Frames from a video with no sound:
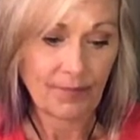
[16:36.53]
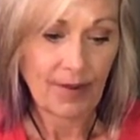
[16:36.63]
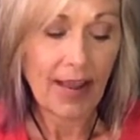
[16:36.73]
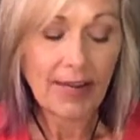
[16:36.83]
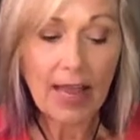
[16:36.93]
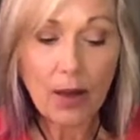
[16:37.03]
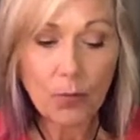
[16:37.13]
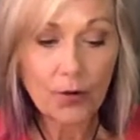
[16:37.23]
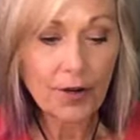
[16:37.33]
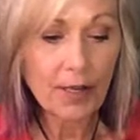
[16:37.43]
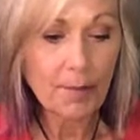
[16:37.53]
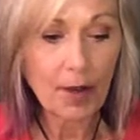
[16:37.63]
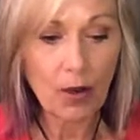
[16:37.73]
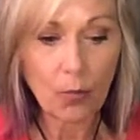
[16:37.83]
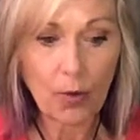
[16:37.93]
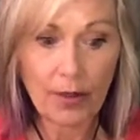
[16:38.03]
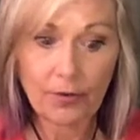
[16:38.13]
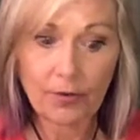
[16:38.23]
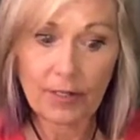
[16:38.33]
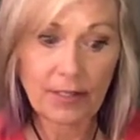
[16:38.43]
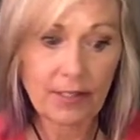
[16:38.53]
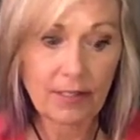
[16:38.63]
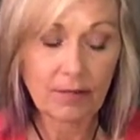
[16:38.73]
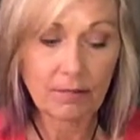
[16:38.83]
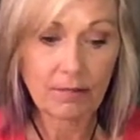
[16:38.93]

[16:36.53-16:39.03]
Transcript: And not worrying about whether it's